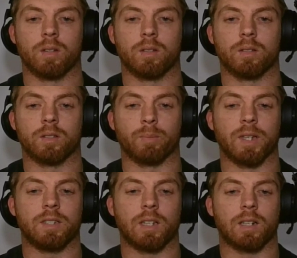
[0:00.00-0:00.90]
So
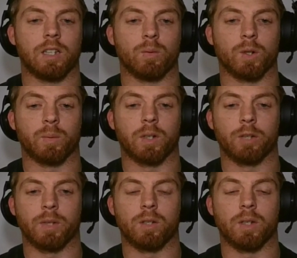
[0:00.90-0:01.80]
basically what we're going to
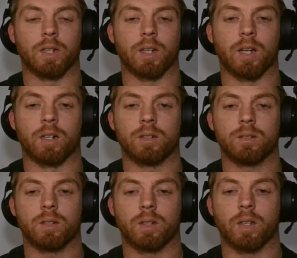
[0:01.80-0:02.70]
be doing now
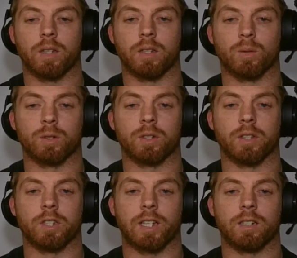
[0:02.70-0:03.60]
is also the
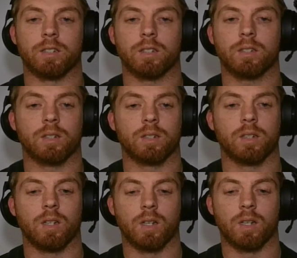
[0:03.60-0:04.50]
chalices.
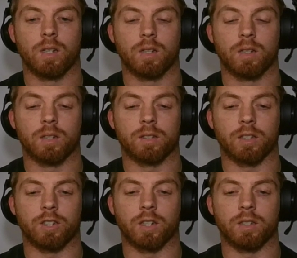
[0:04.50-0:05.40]
So
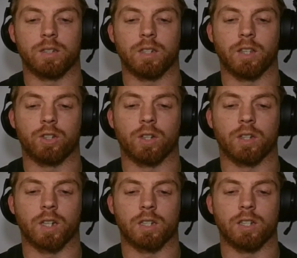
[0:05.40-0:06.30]
that you can see that you can
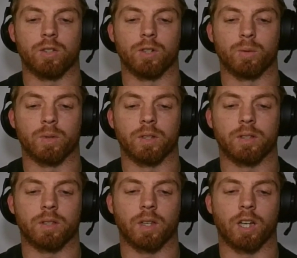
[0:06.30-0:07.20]
actually do it
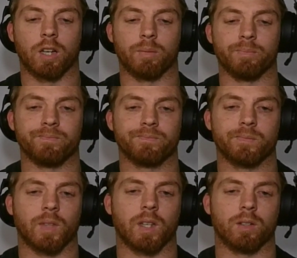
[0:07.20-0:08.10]
with
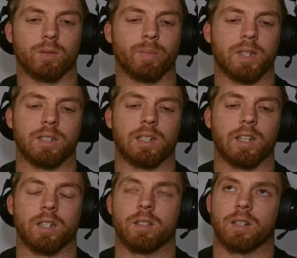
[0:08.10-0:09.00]
like basically
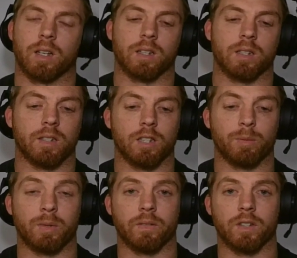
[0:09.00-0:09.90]
anything, like I said in the
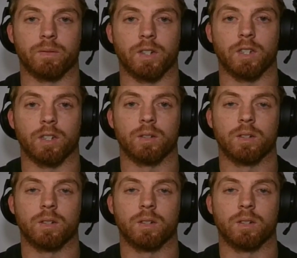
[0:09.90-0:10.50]
previous video.